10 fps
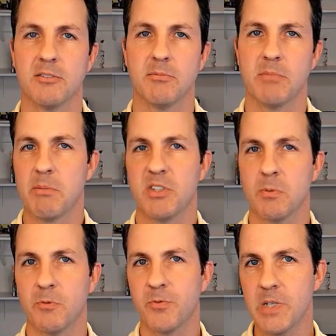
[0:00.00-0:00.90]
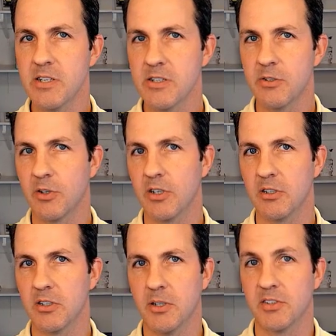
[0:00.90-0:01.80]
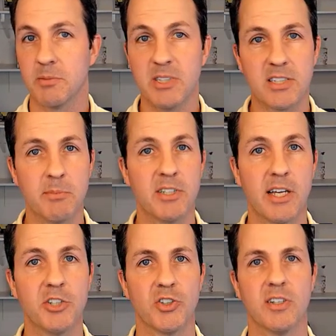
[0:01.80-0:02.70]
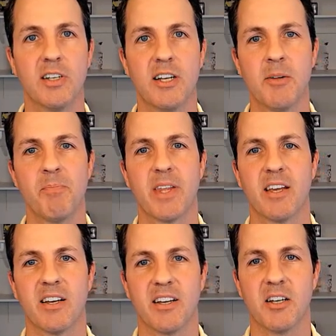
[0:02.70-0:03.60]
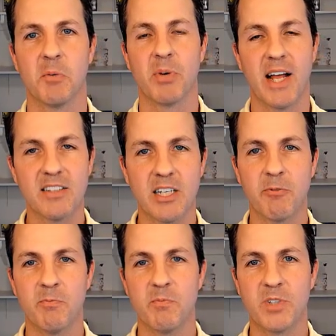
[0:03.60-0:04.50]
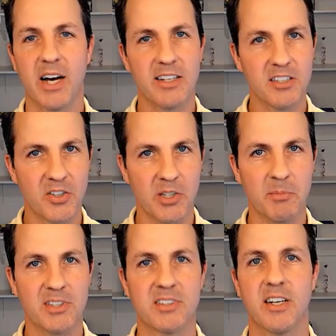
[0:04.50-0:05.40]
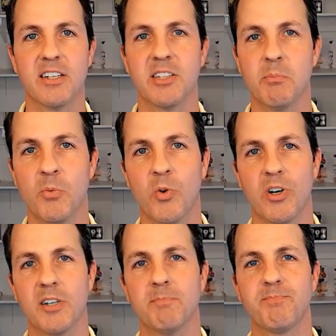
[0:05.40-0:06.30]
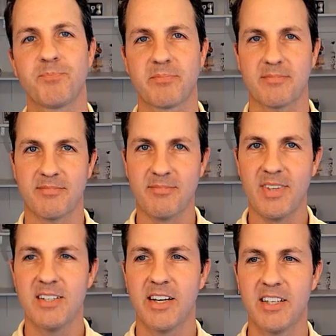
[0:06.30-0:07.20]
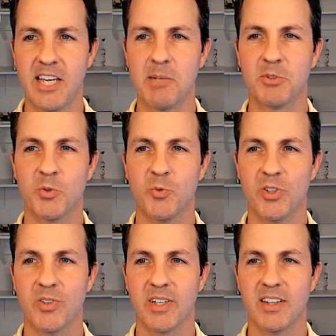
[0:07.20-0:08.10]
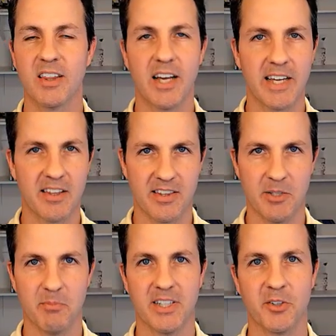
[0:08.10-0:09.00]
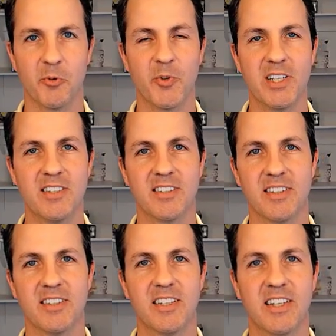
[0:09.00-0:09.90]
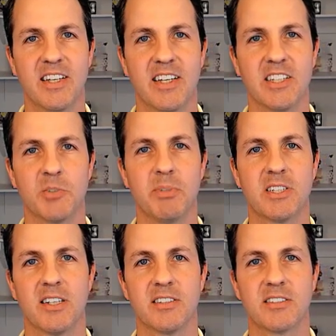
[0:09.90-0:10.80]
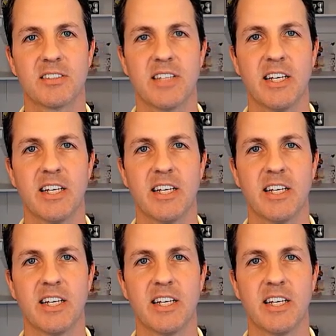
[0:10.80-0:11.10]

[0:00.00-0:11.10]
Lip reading: maybe some fear or some intimidation. But as I got into them and studied them more, I came to really like them. And the reason is because they